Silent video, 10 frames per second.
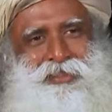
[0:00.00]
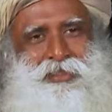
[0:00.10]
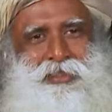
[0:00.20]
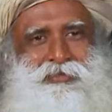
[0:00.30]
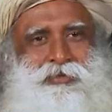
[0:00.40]

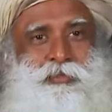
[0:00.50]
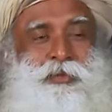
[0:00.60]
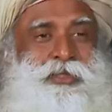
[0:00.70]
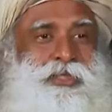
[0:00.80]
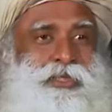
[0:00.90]
If you
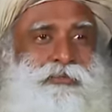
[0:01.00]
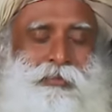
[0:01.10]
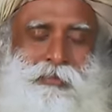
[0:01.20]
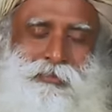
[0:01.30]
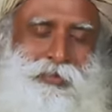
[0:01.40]
perceive
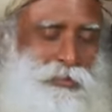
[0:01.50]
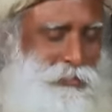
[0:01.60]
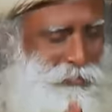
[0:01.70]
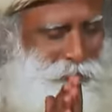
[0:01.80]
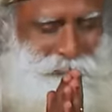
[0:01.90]
him, we
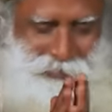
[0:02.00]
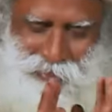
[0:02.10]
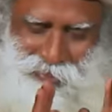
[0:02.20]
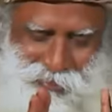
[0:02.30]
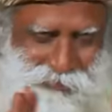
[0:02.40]
don't know what
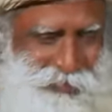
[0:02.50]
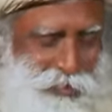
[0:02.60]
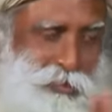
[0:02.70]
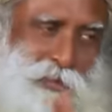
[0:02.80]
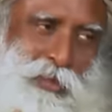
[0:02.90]
he is, we're
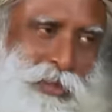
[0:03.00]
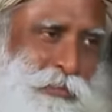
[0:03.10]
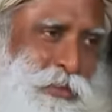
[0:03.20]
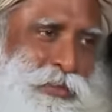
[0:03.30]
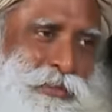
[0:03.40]
not talking
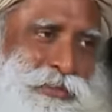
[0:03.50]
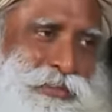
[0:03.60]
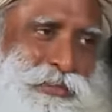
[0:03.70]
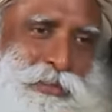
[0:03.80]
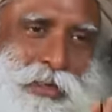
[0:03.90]
about
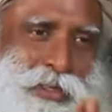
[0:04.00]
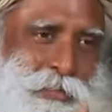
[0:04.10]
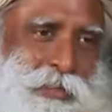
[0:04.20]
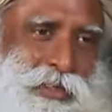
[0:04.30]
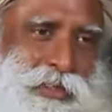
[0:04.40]
your
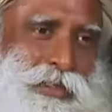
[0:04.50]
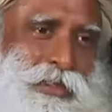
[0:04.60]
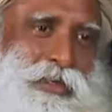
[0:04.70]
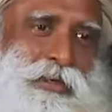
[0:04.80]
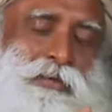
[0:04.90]
husband.
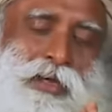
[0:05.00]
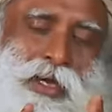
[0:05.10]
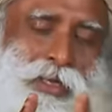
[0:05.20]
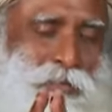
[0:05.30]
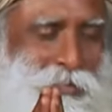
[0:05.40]

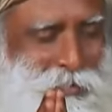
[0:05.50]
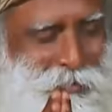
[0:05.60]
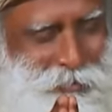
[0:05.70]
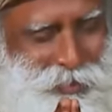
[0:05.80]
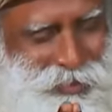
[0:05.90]
I do not know
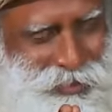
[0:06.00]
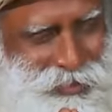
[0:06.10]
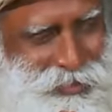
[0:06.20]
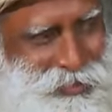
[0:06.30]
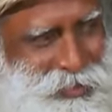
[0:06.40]
what
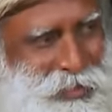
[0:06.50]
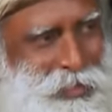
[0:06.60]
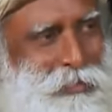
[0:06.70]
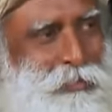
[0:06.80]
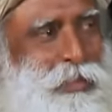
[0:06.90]
he is,
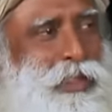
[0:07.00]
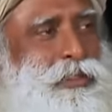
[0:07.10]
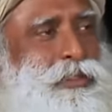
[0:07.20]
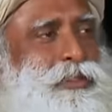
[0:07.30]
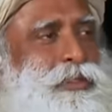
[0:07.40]

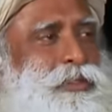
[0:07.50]
but